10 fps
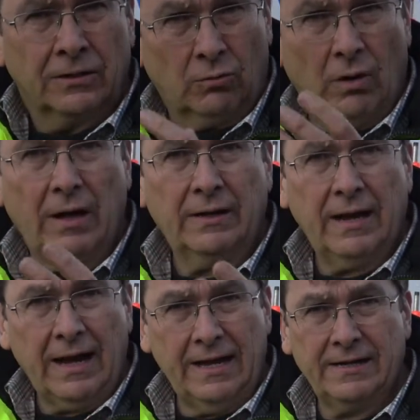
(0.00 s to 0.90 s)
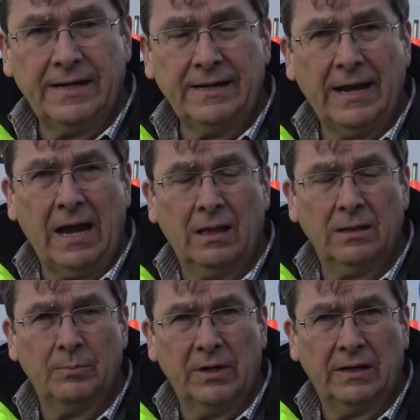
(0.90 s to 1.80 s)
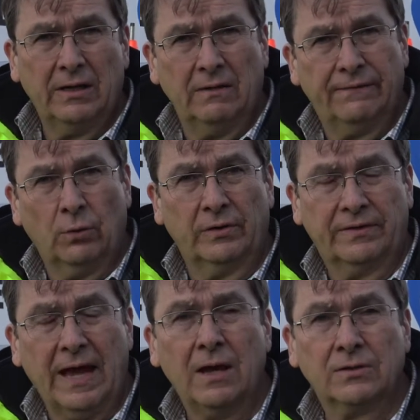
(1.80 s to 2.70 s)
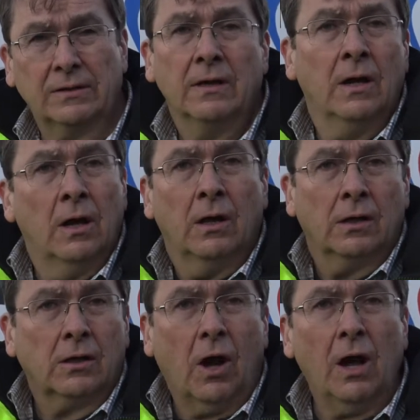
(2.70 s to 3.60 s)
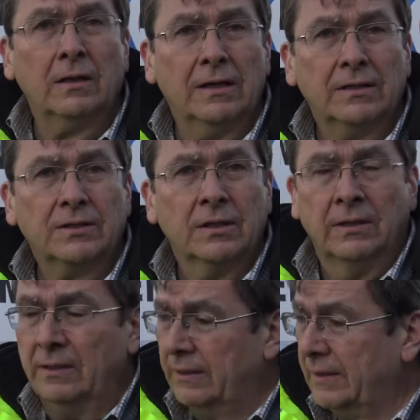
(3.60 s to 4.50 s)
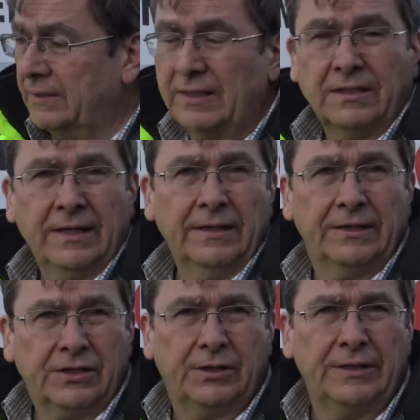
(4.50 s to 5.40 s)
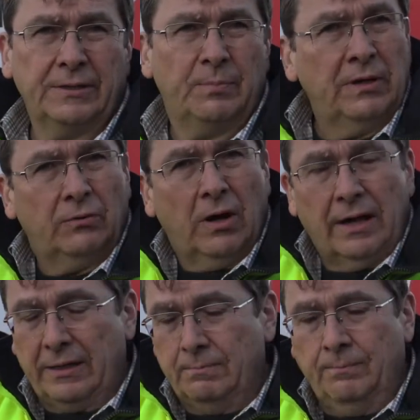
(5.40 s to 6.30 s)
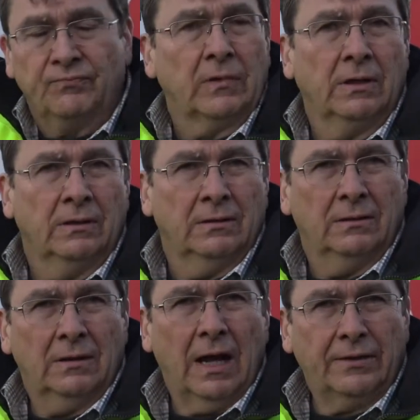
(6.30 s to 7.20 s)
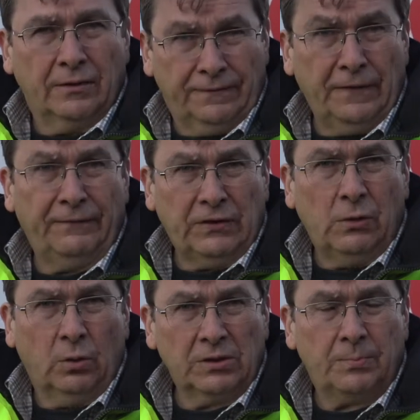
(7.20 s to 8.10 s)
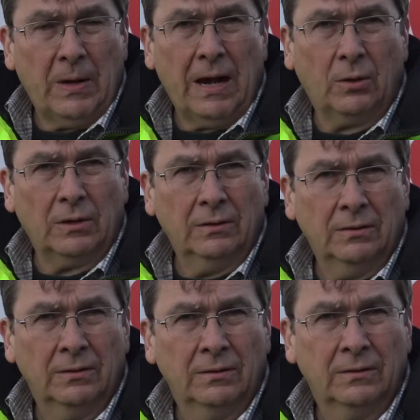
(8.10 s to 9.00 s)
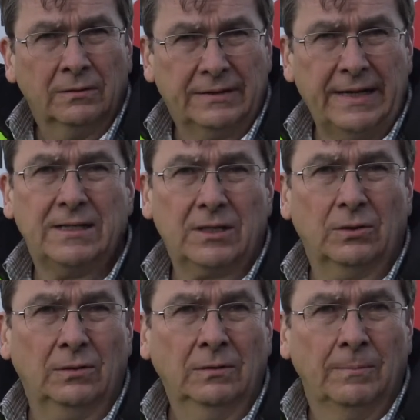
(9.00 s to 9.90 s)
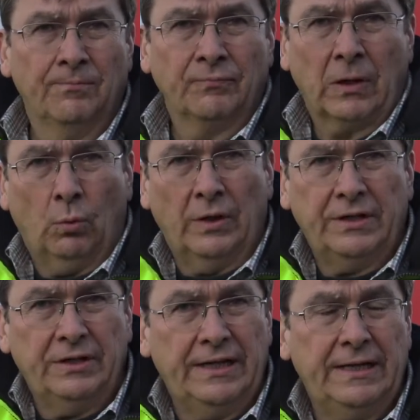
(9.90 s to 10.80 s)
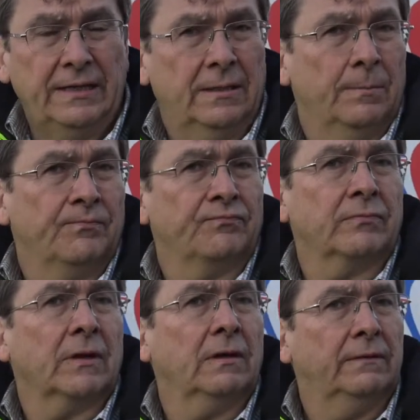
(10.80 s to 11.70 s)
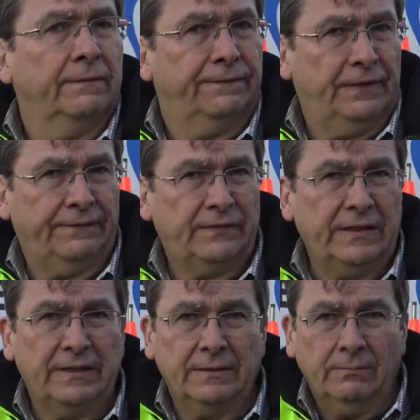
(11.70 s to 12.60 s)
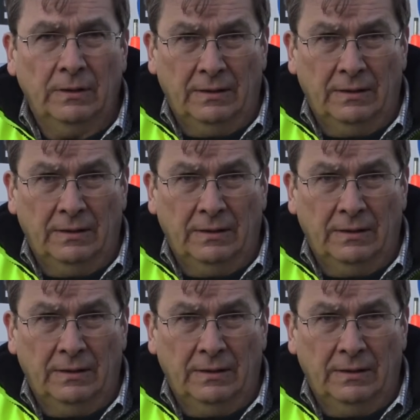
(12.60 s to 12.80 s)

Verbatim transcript: to run eighteen gallon a minute at four thousand, call us, because this industry's been running under fifty horsepower diesel when you need fifty to